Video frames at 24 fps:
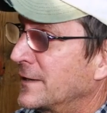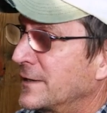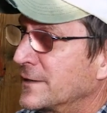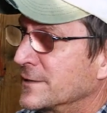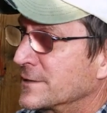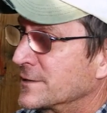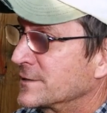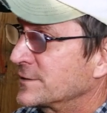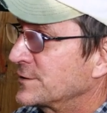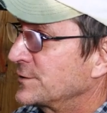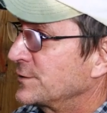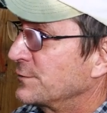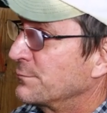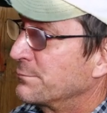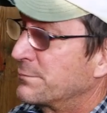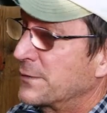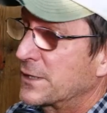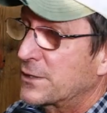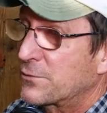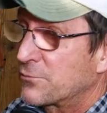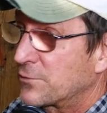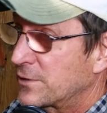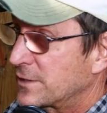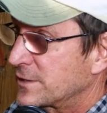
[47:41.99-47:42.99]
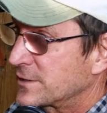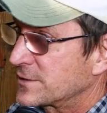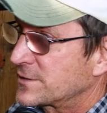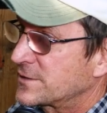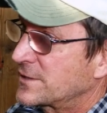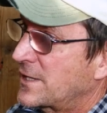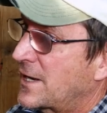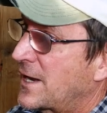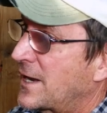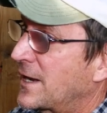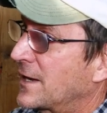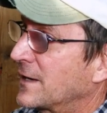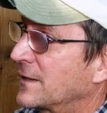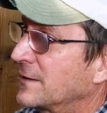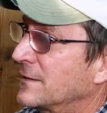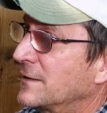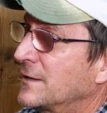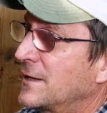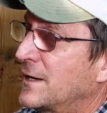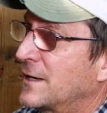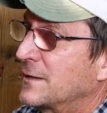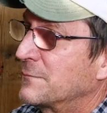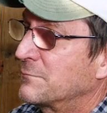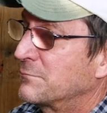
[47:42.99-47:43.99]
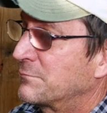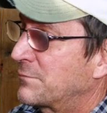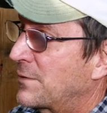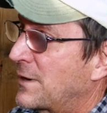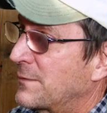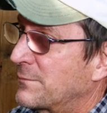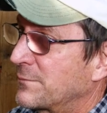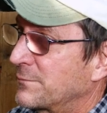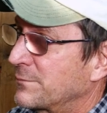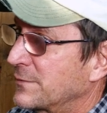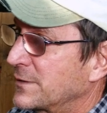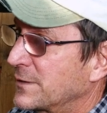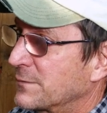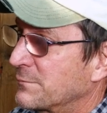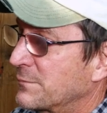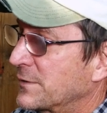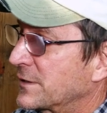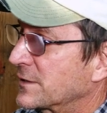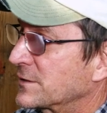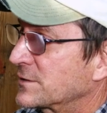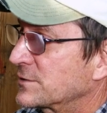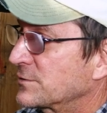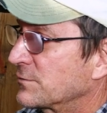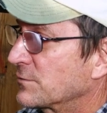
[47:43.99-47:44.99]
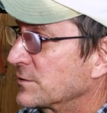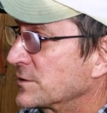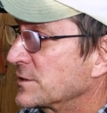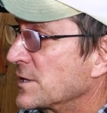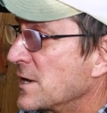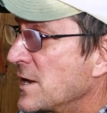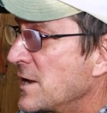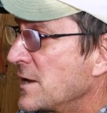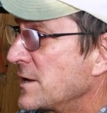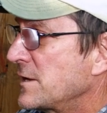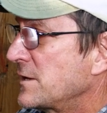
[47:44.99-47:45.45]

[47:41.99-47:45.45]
is ubiquitous and and probably the biggest source.